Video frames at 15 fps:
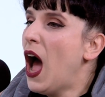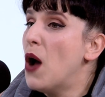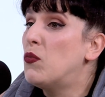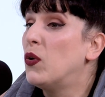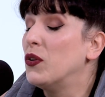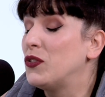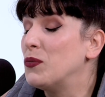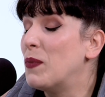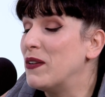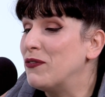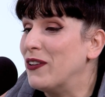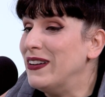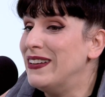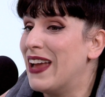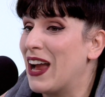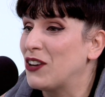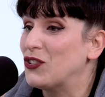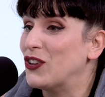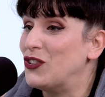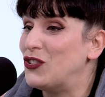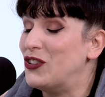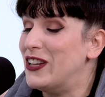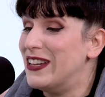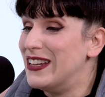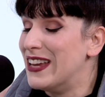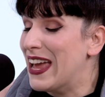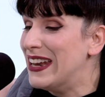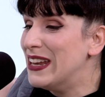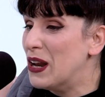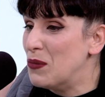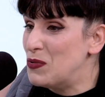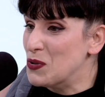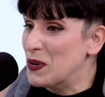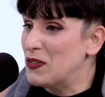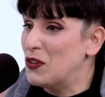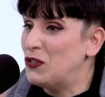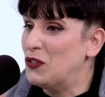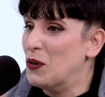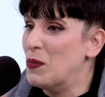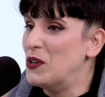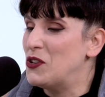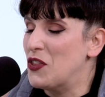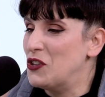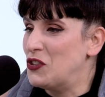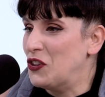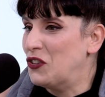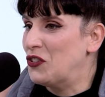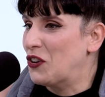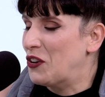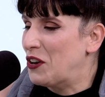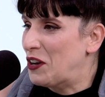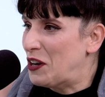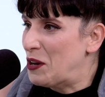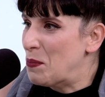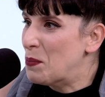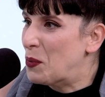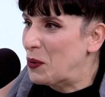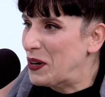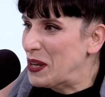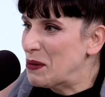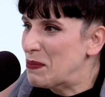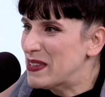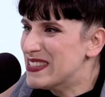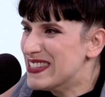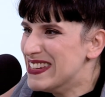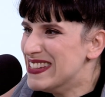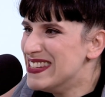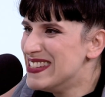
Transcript: Well, so my friend actually, she ended up doing this so much that she started an importing business,